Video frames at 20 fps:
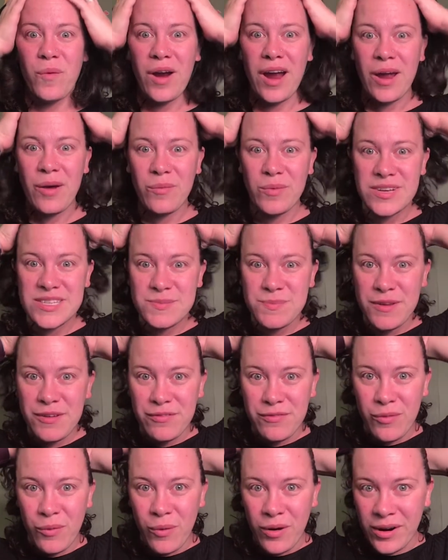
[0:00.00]
where I was
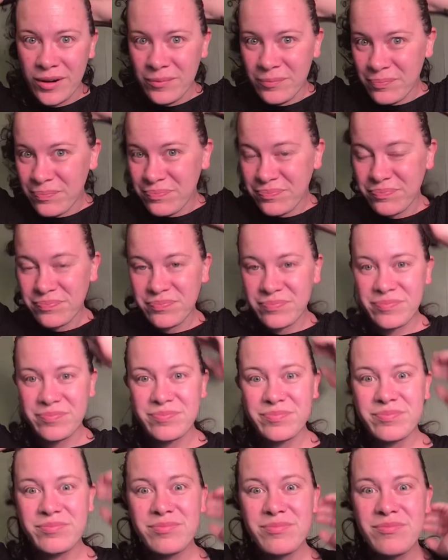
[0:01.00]
before.
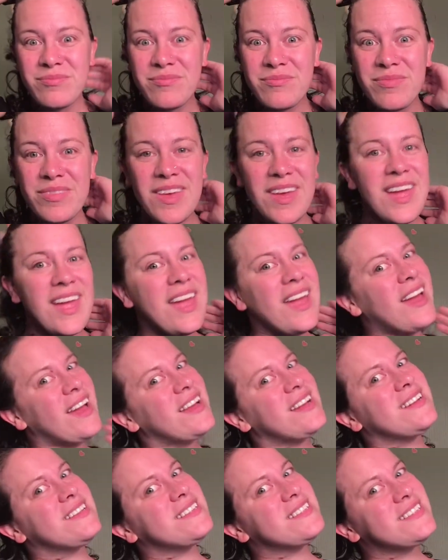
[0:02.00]

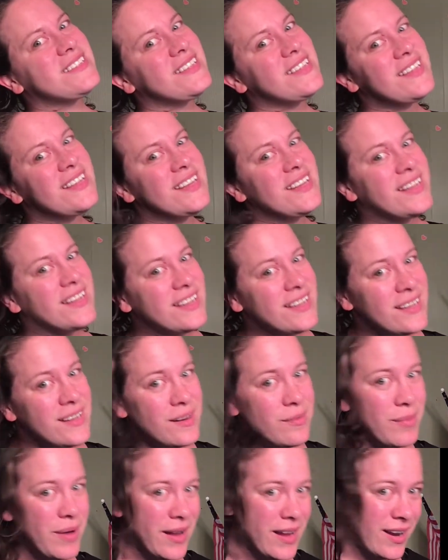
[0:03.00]
And, you
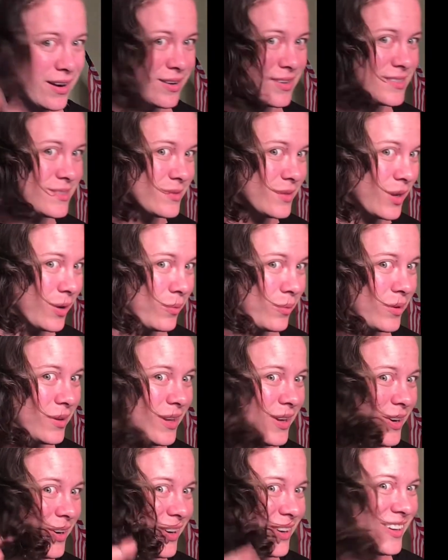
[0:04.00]
know, my hair is, like,
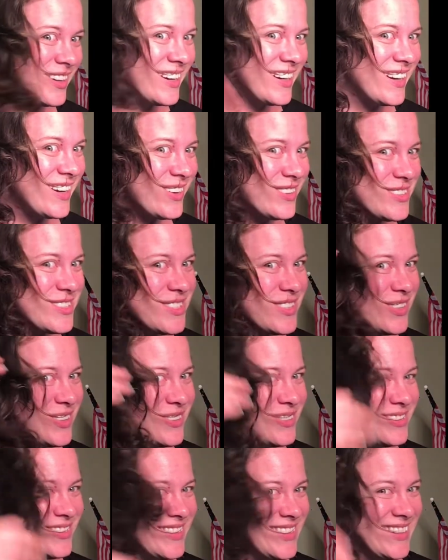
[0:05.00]
really curly now,
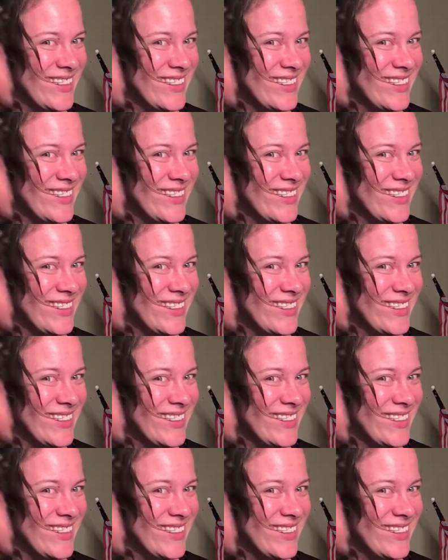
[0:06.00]
too.